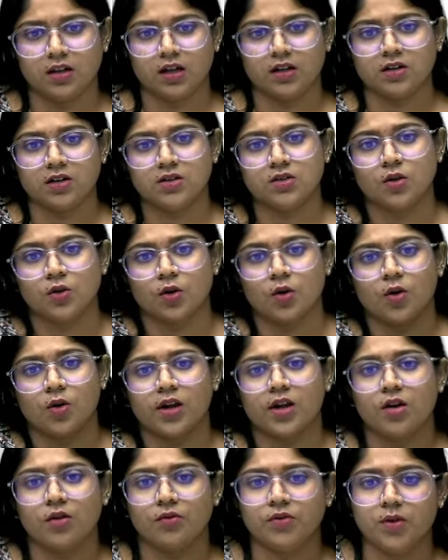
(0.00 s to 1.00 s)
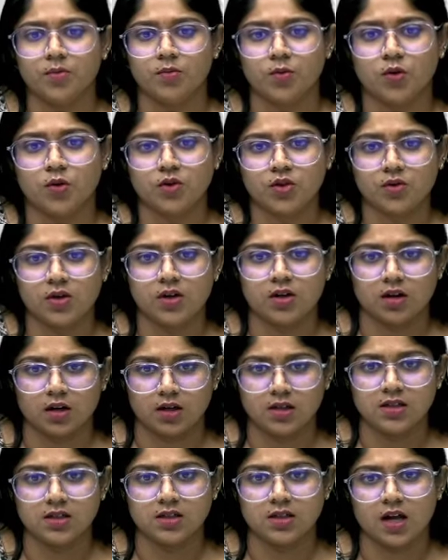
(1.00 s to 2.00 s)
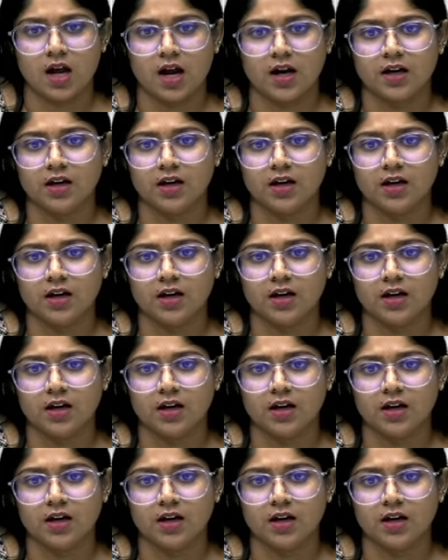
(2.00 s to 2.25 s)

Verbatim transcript: that is, growing of the mutual trust and